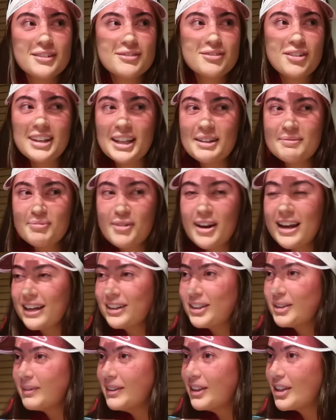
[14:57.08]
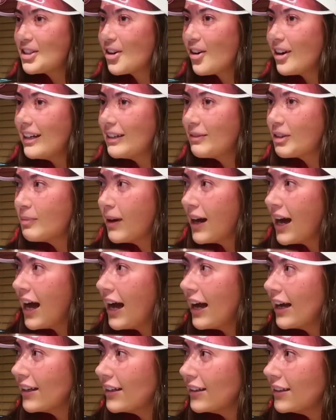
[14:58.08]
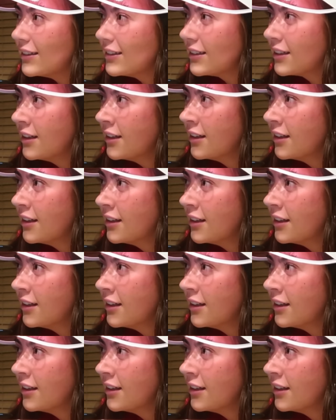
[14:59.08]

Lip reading: what, like break it up in the toilet with my hands?